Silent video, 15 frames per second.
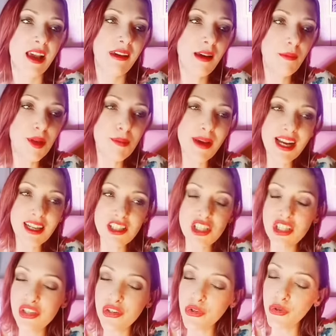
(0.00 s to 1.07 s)
coming back to
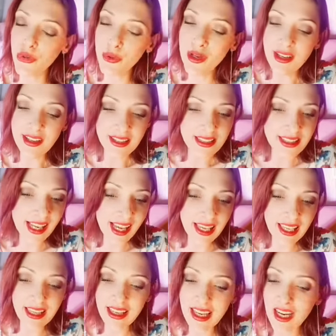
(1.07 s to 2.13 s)
you,
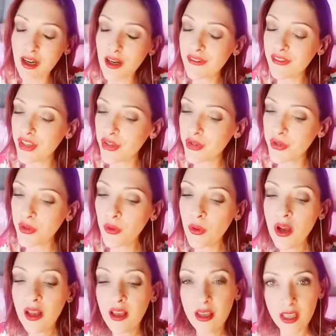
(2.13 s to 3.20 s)
taking care of
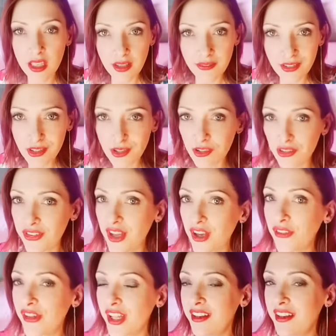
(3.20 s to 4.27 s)
you, giving
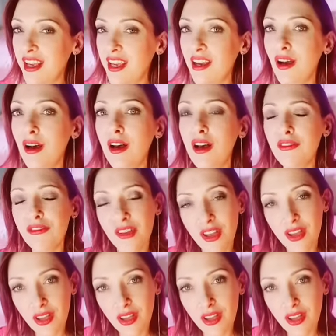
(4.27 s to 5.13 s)
yourself a day off,